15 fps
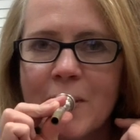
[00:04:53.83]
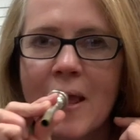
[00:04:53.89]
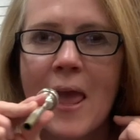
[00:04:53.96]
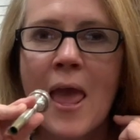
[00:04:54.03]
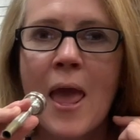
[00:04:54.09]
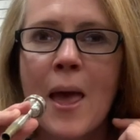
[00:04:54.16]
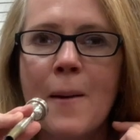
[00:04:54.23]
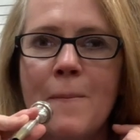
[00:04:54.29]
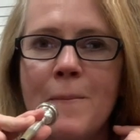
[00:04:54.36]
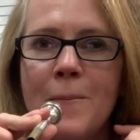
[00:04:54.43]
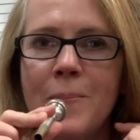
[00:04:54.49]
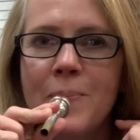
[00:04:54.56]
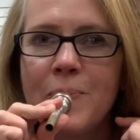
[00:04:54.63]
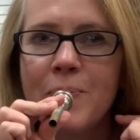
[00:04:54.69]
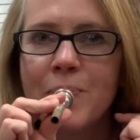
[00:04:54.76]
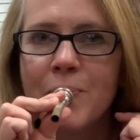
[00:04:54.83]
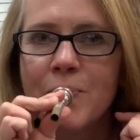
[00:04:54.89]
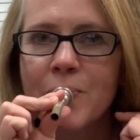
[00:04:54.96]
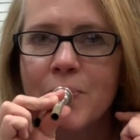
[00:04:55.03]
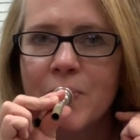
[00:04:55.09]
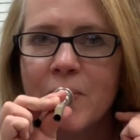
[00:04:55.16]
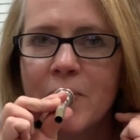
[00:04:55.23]
M.
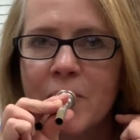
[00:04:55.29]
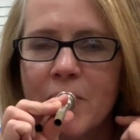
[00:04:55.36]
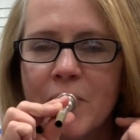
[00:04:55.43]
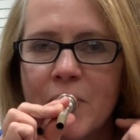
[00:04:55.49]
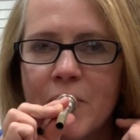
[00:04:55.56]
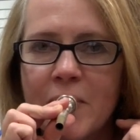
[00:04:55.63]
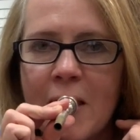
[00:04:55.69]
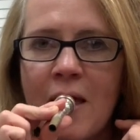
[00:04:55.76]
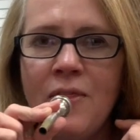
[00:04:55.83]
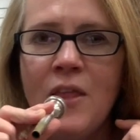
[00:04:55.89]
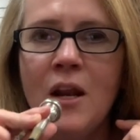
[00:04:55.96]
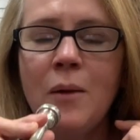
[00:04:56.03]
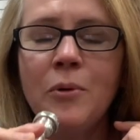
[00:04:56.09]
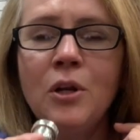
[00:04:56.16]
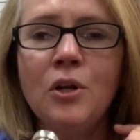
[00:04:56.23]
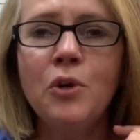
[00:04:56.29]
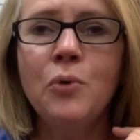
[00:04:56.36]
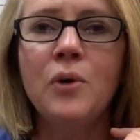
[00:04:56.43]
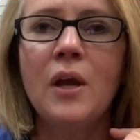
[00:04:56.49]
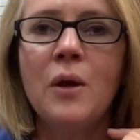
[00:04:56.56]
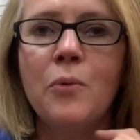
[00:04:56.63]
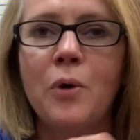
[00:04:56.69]
And then I'm going to
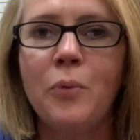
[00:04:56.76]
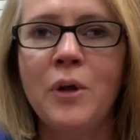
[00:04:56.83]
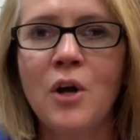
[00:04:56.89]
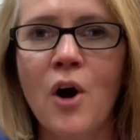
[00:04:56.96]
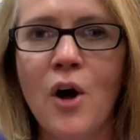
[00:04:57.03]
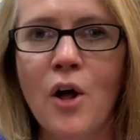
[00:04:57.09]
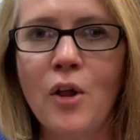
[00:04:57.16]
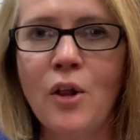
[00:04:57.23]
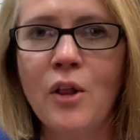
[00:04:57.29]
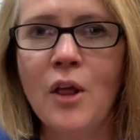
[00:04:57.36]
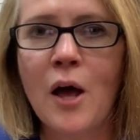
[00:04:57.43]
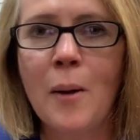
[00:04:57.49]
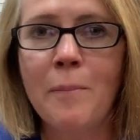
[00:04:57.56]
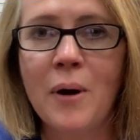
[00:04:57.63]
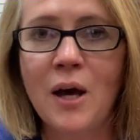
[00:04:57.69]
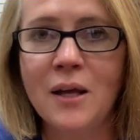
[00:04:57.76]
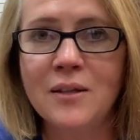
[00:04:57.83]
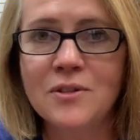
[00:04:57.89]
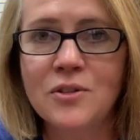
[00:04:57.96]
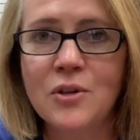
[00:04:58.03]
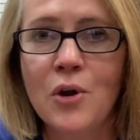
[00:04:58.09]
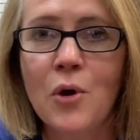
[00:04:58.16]
create what we call a
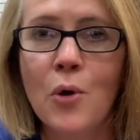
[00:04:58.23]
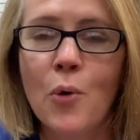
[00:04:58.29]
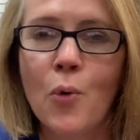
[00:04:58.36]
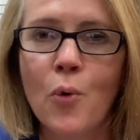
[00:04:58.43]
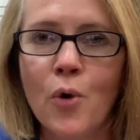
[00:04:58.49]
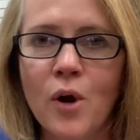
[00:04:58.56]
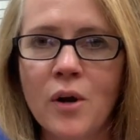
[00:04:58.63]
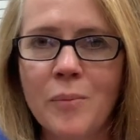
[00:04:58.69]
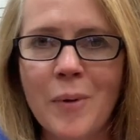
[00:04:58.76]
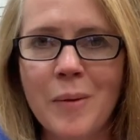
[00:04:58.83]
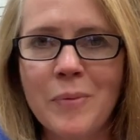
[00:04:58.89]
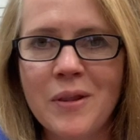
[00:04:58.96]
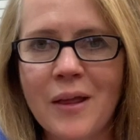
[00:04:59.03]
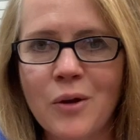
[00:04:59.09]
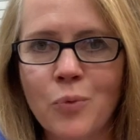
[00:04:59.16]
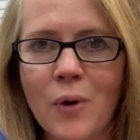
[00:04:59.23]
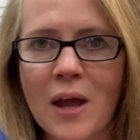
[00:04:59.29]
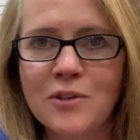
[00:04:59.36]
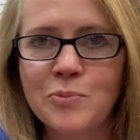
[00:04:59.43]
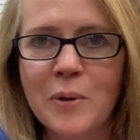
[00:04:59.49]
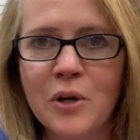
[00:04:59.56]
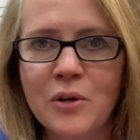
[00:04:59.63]
buzz, or it might be like
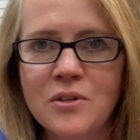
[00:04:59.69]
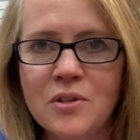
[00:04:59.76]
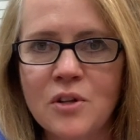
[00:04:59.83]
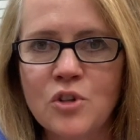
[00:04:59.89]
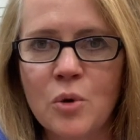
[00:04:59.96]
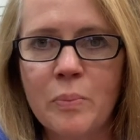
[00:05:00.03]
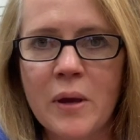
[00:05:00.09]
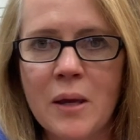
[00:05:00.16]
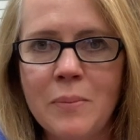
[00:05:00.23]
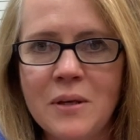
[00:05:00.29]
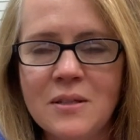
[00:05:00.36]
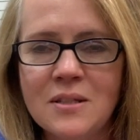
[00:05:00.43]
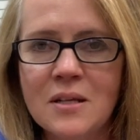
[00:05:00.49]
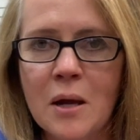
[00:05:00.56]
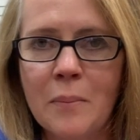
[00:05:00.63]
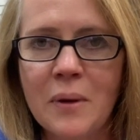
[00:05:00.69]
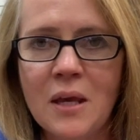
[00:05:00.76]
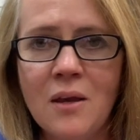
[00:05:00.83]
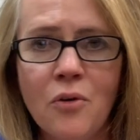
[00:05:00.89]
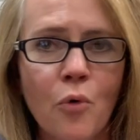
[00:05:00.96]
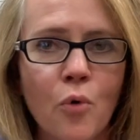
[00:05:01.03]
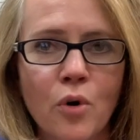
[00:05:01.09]
raspberries on your baby's
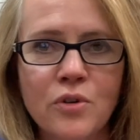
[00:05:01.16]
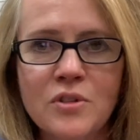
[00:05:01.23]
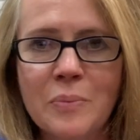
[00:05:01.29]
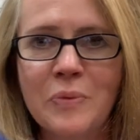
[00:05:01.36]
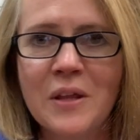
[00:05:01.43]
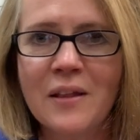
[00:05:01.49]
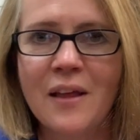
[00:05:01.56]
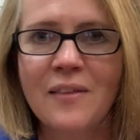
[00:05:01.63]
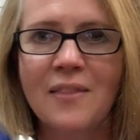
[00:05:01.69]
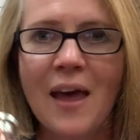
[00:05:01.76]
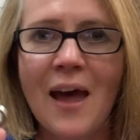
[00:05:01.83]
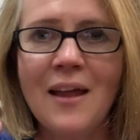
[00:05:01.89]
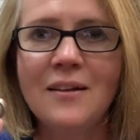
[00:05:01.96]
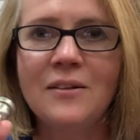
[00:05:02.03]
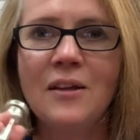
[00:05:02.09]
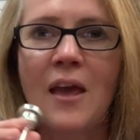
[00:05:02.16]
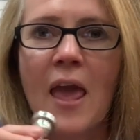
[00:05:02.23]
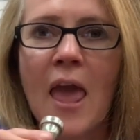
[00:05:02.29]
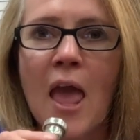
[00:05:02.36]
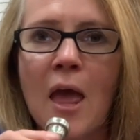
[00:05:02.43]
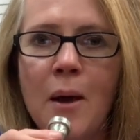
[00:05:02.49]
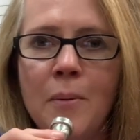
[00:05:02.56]
tummy or something like that.
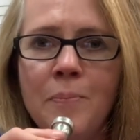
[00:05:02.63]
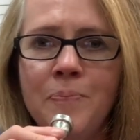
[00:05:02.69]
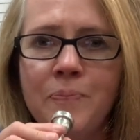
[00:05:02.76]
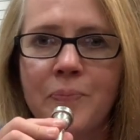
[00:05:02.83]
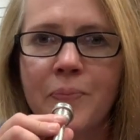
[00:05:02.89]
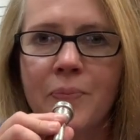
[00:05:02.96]
M,